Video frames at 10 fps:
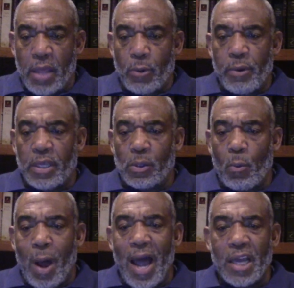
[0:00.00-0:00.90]
the
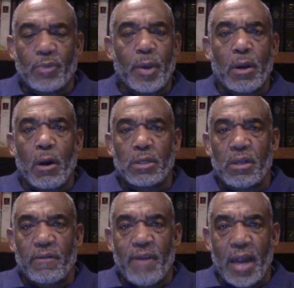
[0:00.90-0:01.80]
reason why is because
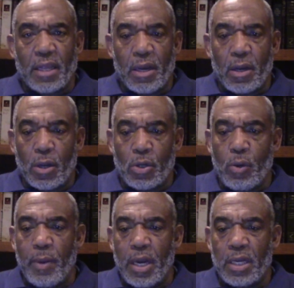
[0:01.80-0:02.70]
of the fact that
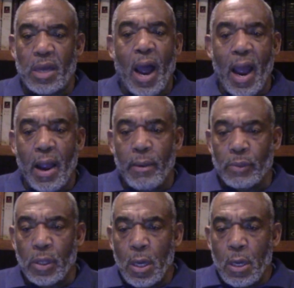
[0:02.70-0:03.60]
too many
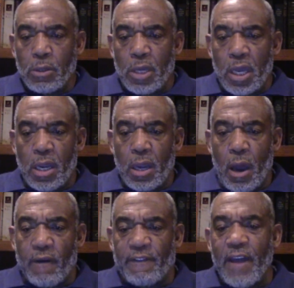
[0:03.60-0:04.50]
times the
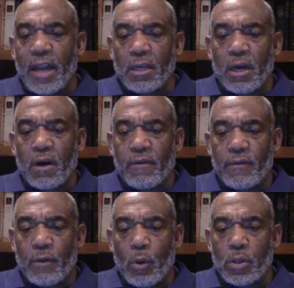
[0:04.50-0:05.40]
effect
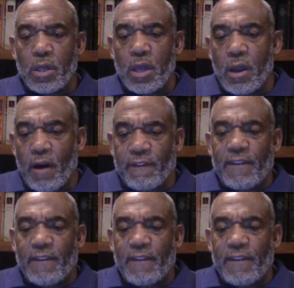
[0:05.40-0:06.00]
of the